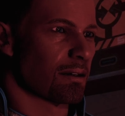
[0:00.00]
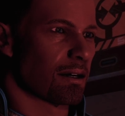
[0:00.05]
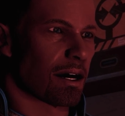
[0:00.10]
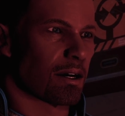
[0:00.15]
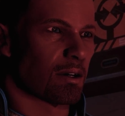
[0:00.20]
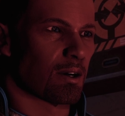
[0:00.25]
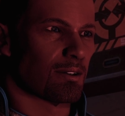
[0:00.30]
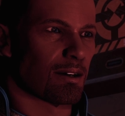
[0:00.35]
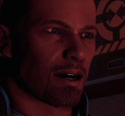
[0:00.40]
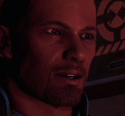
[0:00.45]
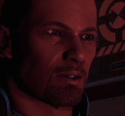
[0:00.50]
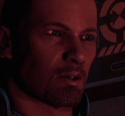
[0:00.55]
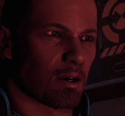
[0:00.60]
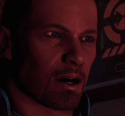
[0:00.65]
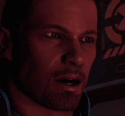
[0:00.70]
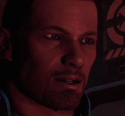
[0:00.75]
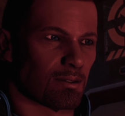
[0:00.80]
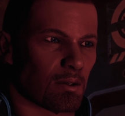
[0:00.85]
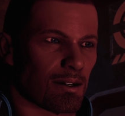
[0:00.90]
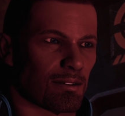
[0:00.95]
PlayStation
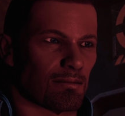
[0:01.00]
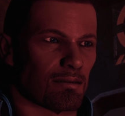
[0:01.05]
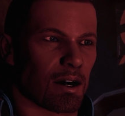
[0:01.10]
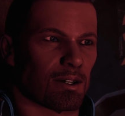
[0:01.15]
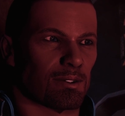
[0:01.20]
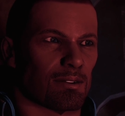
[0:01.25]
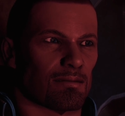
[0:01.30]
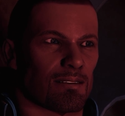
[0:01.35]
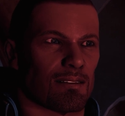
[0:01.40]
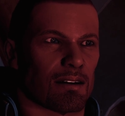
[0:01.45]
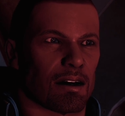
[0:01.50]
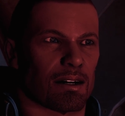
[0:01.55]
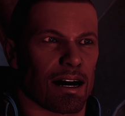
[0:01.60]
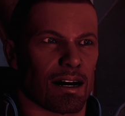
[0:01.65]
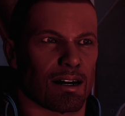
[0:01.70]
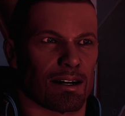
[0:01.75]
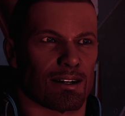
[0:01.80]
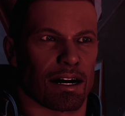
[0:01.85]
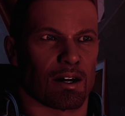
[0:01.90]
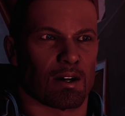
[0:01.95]
website
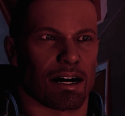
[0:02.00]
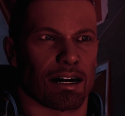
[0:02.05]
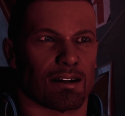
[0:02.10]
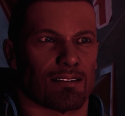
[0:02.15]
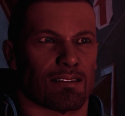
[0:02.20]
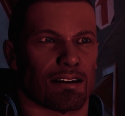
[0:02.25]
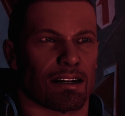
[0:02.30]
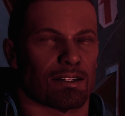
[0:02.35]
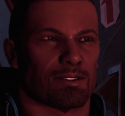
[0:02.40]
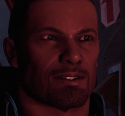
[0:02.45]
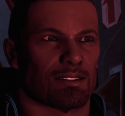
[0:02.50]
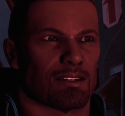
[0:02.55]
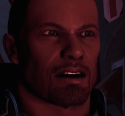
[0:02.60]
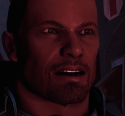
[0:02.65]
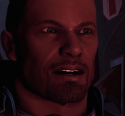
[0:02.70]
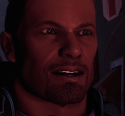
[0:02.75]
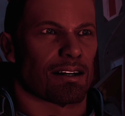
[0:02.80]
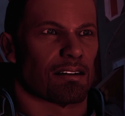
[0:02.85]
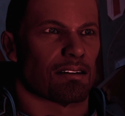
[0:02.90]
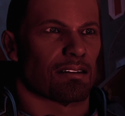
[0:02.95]
all about the SSD
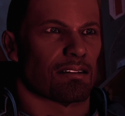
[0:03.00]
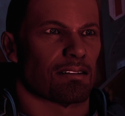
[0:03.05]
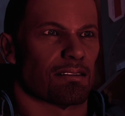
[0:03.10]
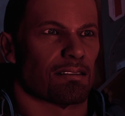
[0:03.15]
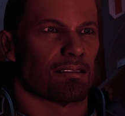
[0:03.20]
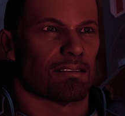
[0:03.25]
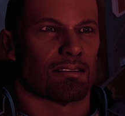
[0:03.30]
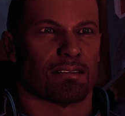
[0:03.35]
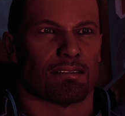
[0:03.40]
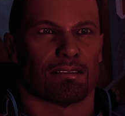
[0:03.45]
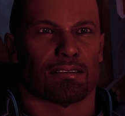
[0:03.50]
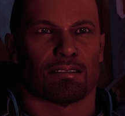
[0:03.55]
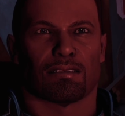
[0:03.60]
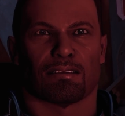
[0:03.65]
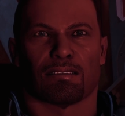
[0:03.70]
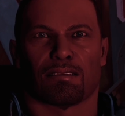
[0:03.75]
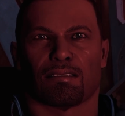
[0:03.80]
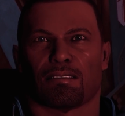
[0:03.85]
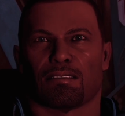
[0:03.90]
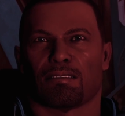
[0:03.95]
storage expansion.
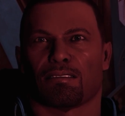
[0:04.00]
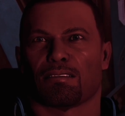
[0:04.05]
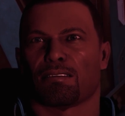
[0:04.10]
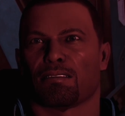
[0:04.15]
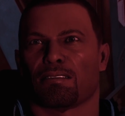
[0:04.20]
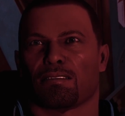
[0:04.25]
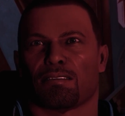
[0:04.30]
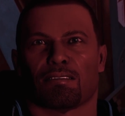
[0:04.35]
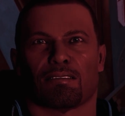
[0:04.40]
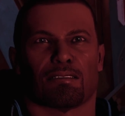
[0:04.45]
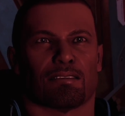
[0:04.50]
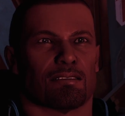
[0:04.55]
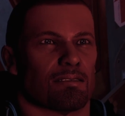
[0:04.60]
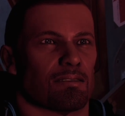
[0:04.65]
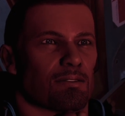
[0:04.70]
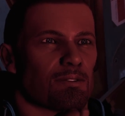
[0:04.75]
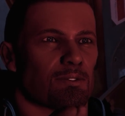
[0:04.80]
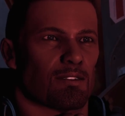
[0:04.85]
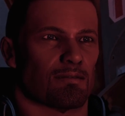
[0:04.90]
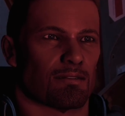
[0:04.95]
Remember
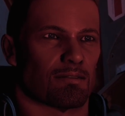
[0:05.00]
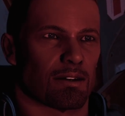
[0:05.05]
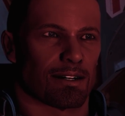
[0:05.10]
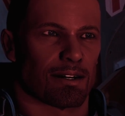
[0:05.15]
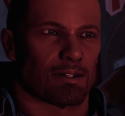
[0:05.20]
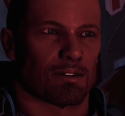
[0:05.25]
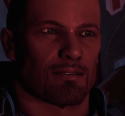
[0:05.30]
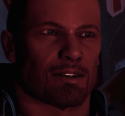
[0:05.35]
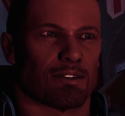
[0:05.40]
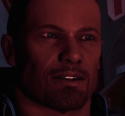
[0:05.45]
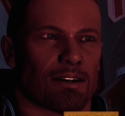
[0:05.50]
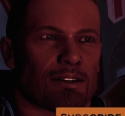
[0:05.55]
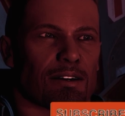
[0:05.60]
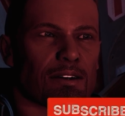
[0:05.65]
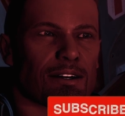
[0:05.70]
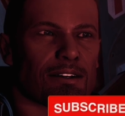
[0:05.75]
to like if you enjoyed the